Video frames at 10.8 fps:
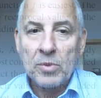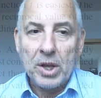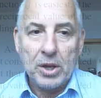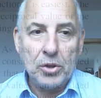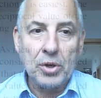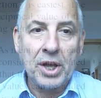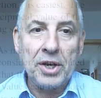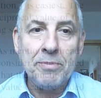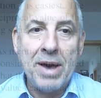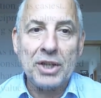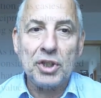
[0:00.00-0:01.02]
you can
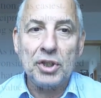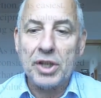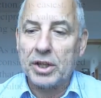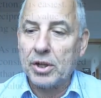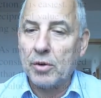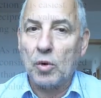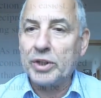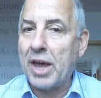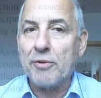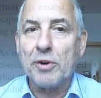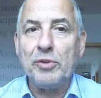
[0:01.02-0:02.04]
imagine that
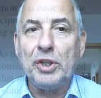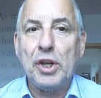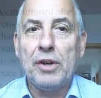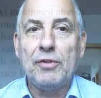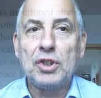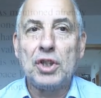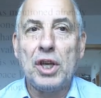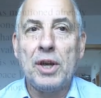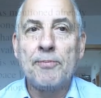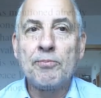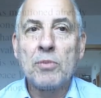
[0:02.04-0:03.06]
whatever we did with
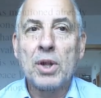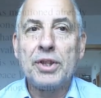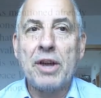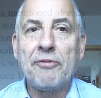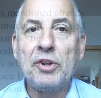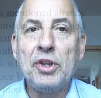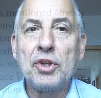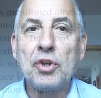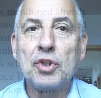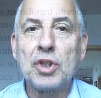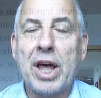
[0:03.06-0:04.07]
the
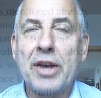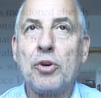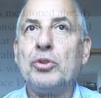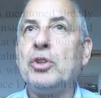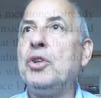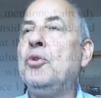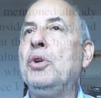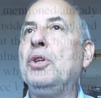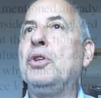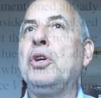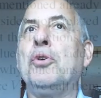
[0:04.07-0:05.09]
definitions like
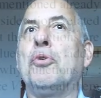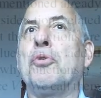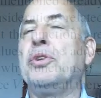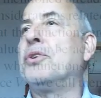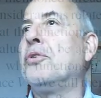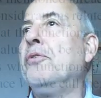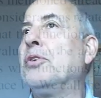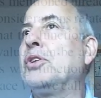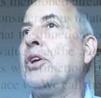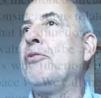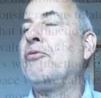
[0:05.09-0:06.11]
continuity or
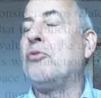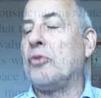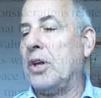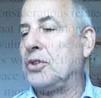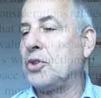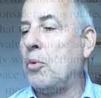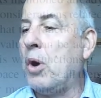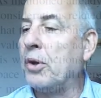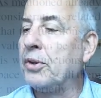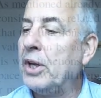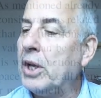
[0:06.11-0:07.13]
derivative or and so
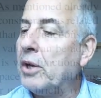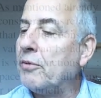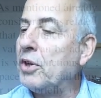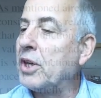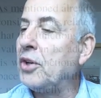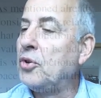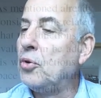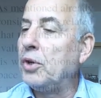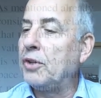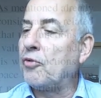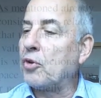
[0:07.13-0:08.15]
on, we can do
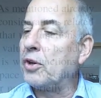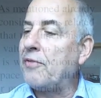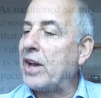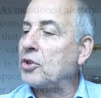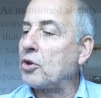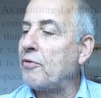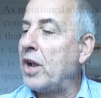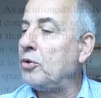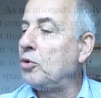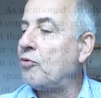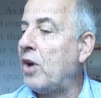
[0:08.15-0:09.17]
it for the vector
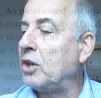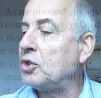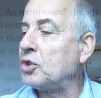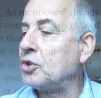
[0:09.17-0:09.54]
valued function.